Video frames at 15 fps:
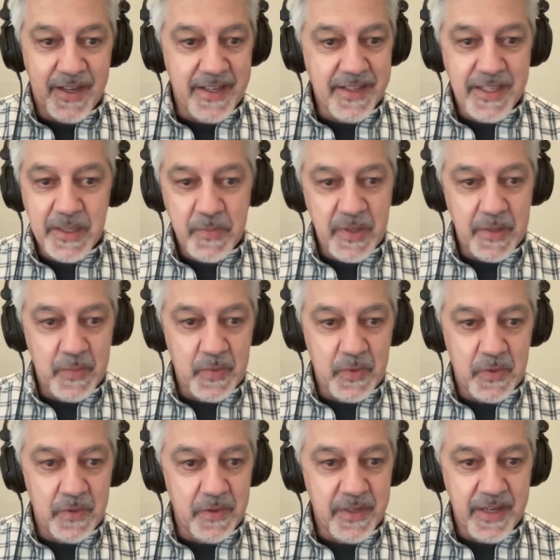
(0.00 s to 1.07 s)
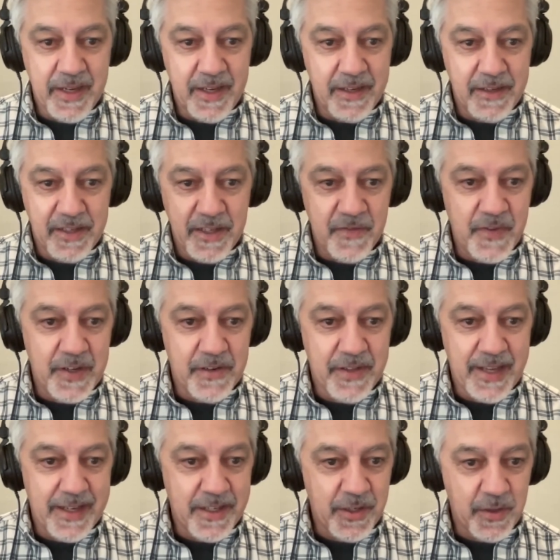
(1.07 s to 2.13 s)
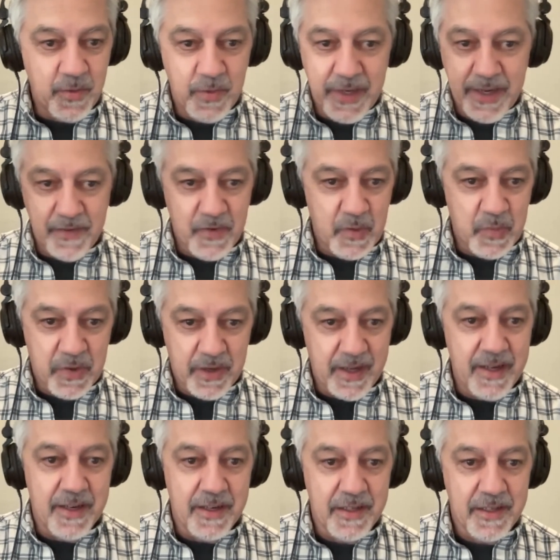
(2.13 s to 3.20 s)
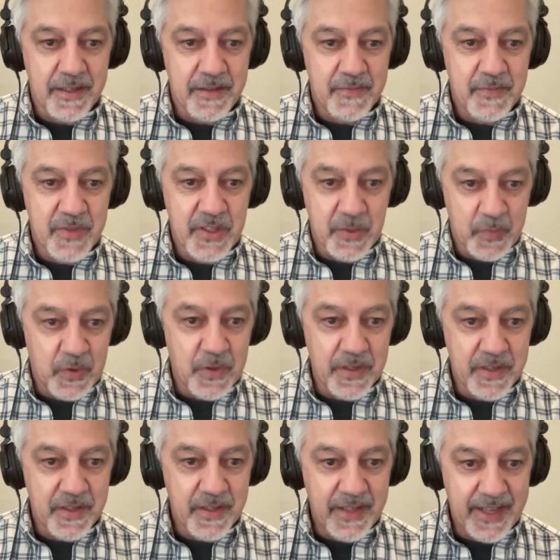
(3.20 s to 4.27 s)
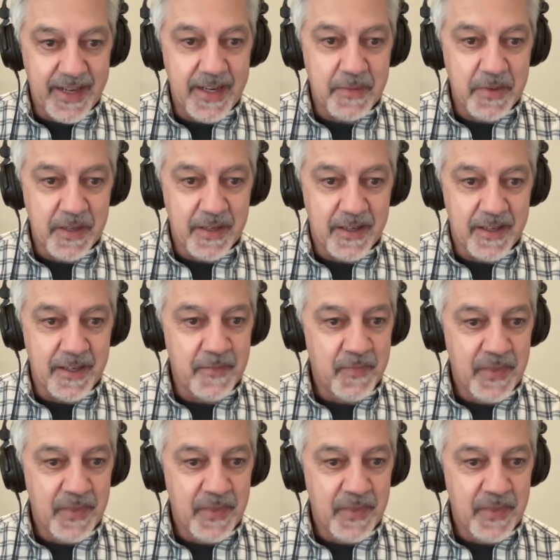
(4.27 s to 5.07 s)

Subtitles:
IT people can configure that to whatever product supports that API.